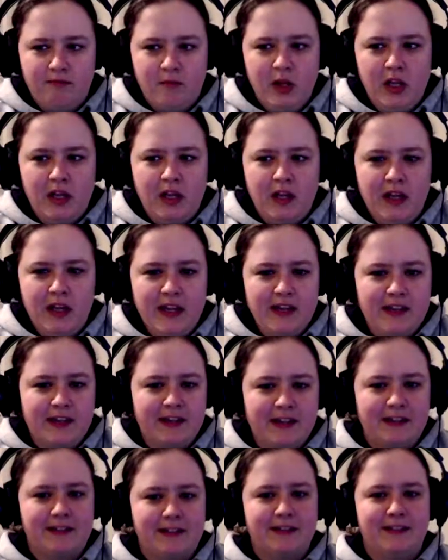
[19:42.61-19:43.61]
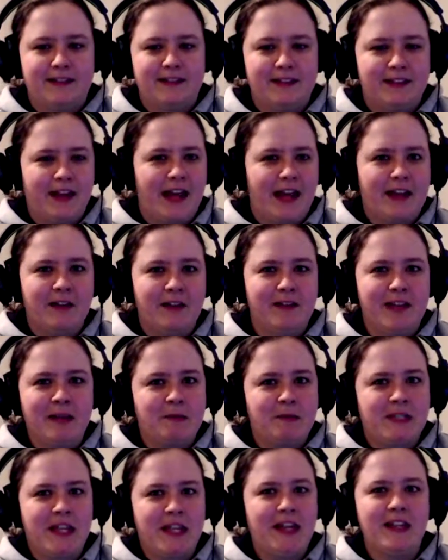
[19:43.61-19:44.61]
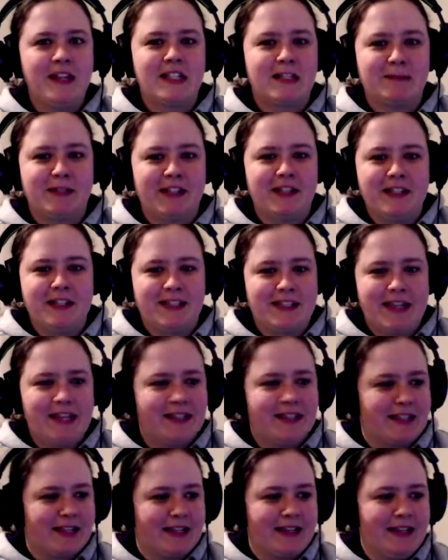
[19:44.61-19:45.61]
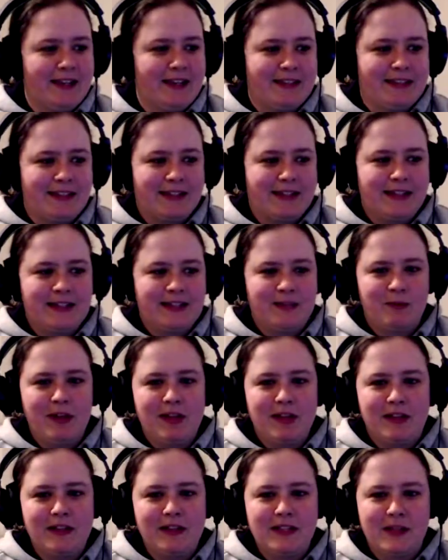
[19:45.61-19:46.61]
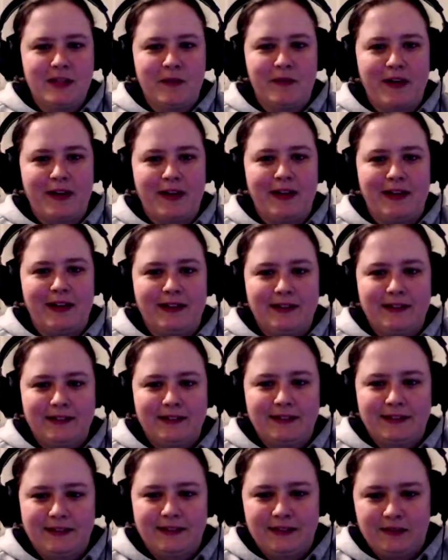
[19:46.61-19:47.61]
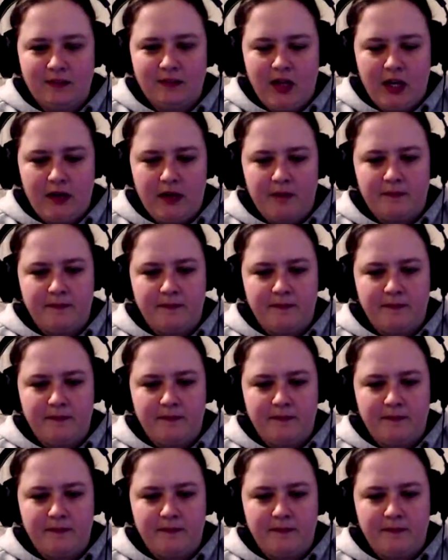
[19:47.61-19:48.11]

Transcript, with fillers: Well, I like it. I know I keep saying this, but it's, it's good. It's really good so far. Alright.